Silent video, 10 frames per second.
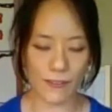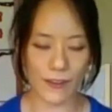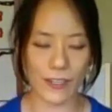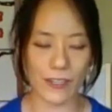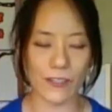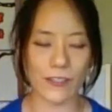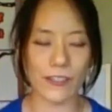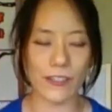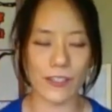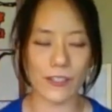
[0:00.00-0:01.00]
Very
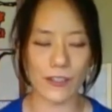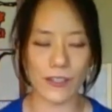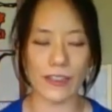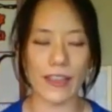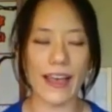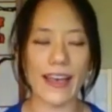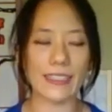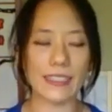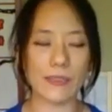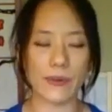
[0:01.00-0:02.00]
good. On your
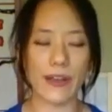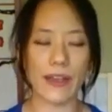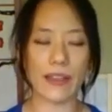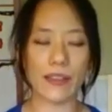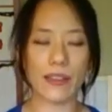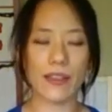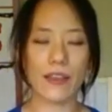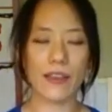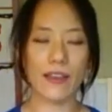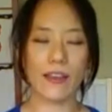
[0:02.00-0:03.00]
last breath,
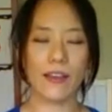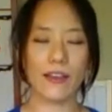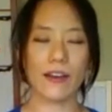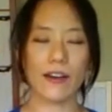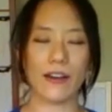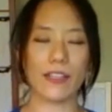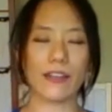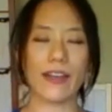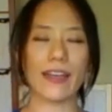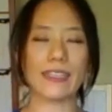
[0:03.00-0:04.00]
on
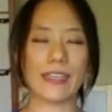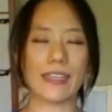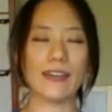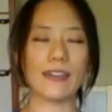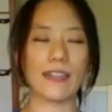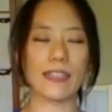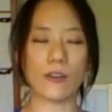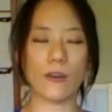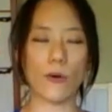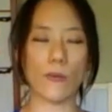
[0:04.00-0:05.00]
your exhale, let's
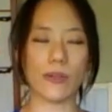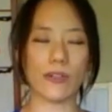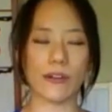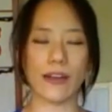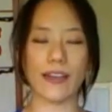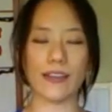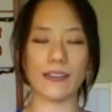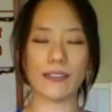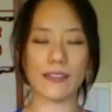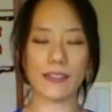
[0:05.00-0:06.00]
open our eyes.